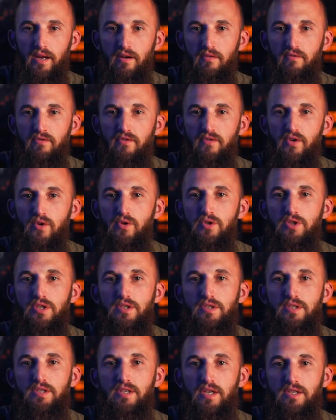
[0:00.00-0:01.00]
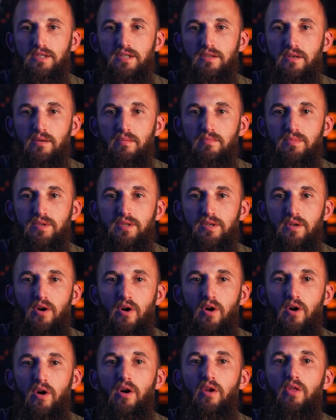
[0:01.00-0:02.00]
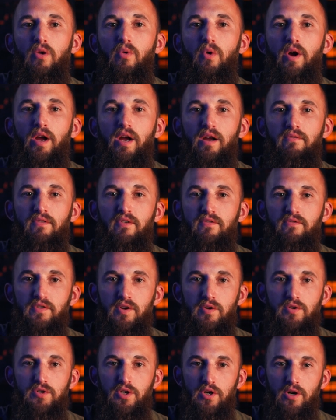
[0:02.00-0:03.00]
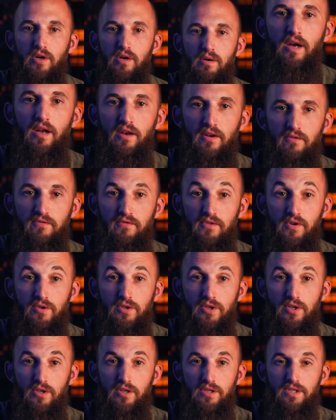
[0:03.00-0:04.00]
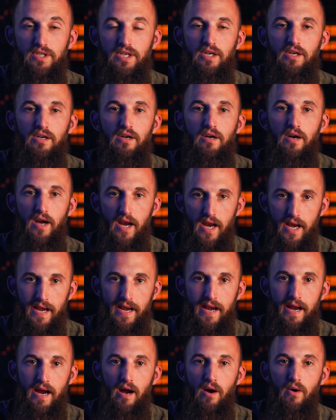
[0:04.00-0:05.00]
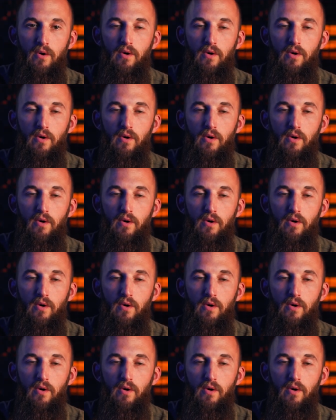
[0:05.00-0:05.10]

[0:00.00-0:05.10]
and fusion systems are the way of the future, and the future is here now.